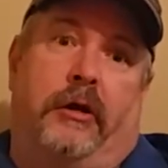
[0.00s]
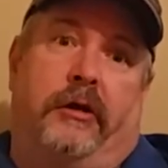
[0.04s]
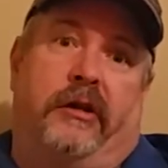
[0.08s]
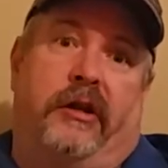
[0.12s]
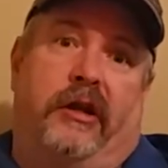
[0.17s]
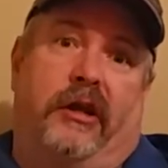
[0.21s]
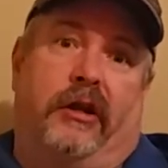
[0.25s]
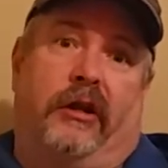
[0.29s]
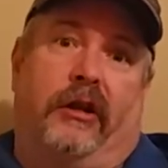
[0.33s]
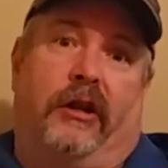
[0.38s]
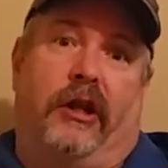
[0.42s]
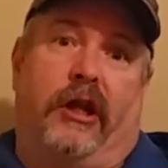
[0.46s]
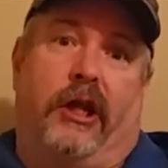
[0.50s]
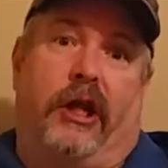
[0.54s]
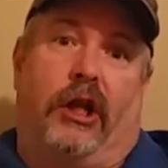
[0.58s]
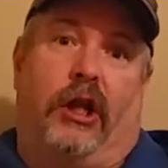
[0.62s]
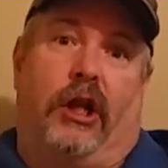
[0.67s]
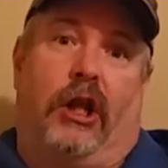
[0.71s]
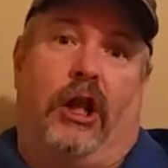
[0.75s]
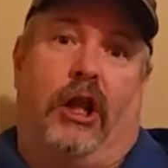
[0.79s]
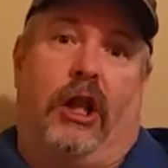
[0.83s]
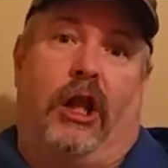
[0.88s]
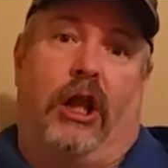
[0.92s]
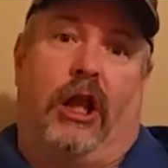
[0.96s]
did a
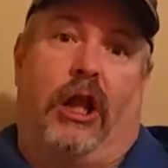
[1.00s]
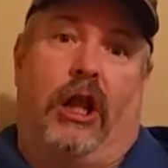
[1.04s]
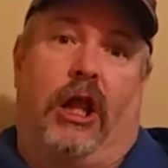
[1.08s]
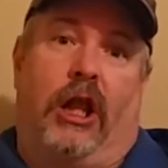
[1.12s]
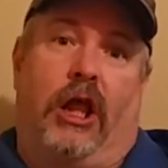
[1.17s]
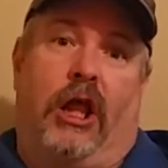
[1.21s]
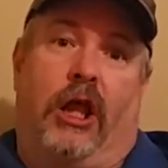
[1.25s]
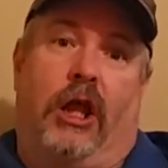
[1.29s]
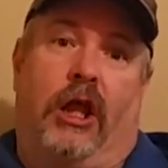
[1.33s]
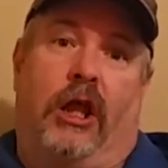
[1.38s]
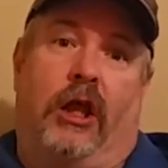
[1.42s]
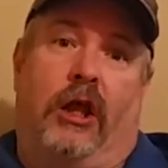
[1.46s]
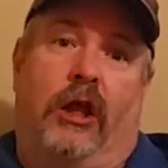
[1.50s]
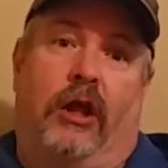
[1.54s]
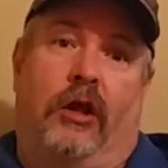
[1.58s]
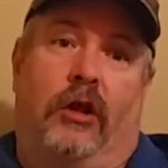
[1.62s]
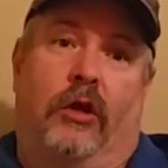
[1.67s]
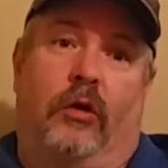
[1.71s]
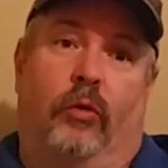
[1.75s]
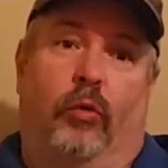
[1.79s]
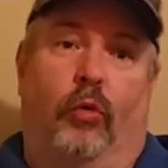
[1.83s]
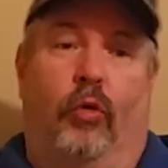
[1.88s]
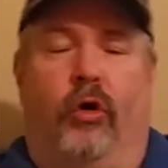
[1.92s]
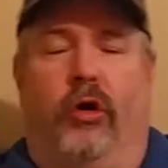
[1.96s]
little
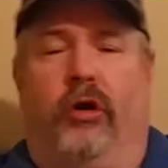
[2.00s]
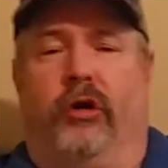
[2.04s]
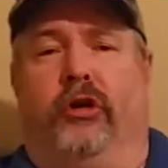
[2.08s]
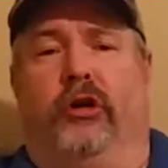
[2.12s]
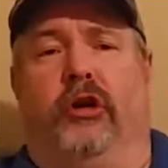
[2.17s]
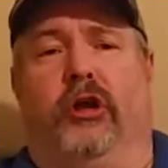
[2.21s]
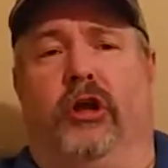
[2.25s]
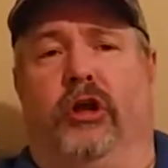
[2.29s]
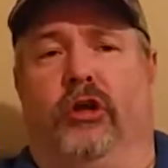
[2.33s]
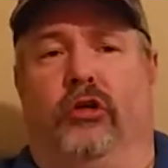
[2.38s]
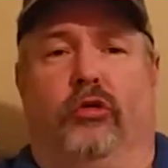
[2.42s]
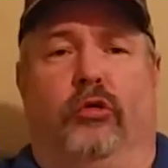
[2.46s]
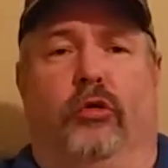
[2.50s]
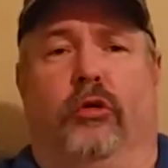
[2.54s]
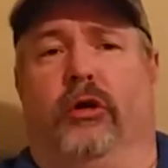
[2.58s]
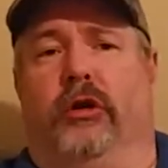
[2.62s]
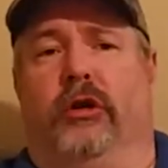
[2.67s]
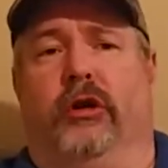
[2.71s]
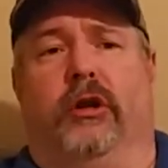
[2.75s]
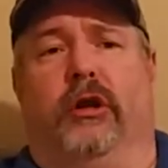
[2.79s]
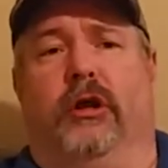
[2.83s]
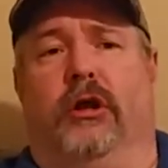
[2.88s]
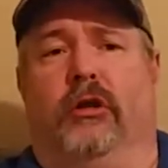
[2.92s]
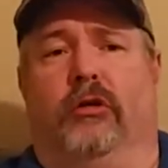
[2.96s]
what it is,
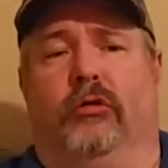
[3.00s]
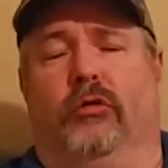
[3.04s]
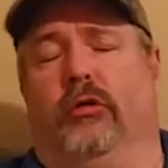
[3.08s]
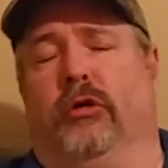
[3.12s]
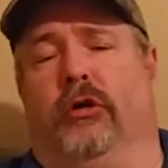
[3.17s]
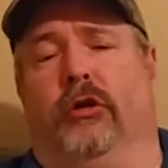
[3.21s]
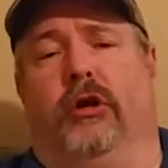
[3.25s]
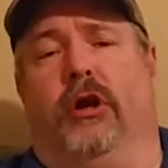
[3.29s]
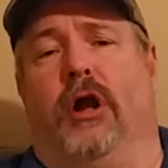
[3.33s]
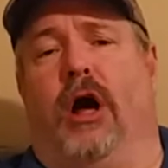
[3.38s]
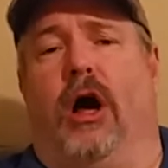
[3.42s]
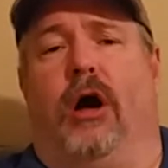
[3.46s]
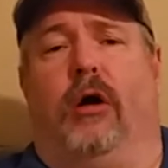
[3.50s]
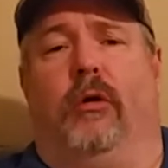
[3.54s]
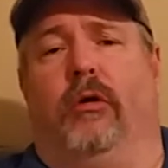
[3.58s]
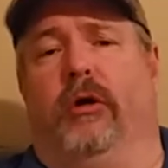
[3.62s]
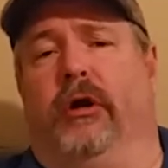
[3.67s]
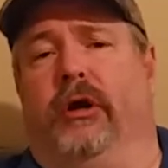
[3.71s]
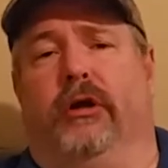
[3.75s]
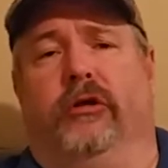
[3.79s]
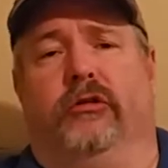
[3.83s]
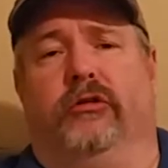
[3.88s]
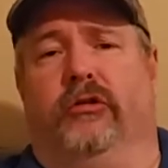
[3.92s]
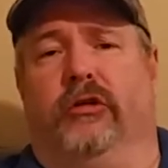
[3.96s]
what it is, what it
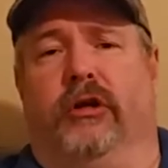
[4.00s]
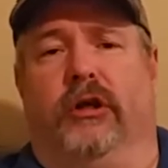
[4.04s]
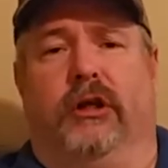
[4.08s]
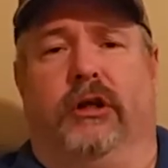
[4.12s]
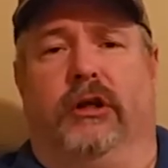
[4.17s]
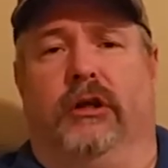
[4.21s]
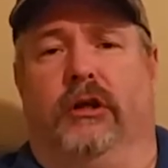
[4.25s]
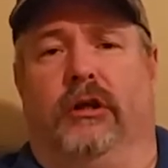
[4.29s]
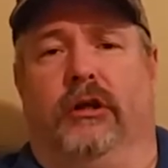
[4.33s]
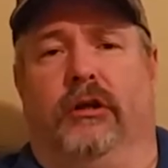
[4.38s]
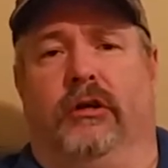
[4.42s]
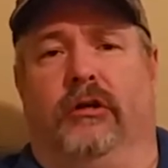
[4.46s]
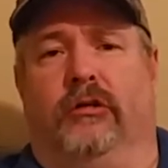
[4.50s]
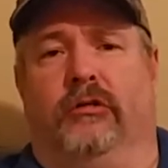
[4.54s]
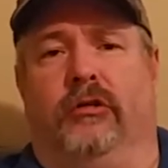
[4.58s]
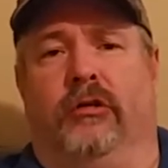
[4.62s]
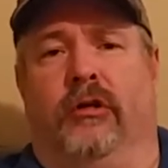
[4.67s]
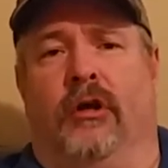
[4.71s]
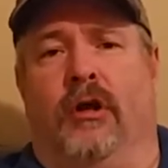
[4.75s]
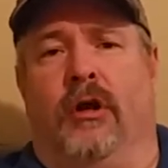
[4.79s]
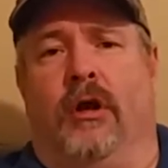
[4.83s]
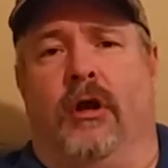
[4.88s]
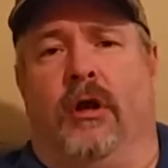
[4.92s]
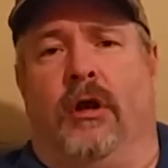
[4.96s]
always
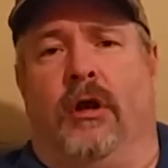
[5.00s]
is,